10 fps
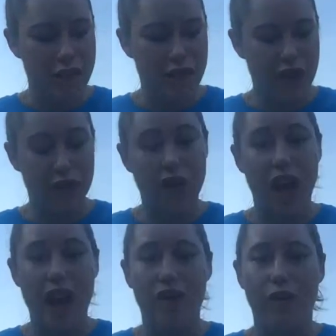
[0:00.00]
There's a
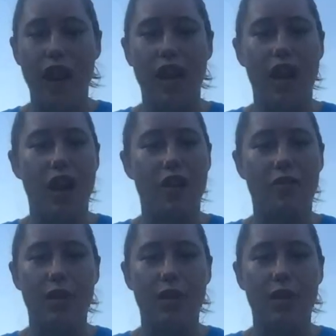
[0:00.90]
higher rate of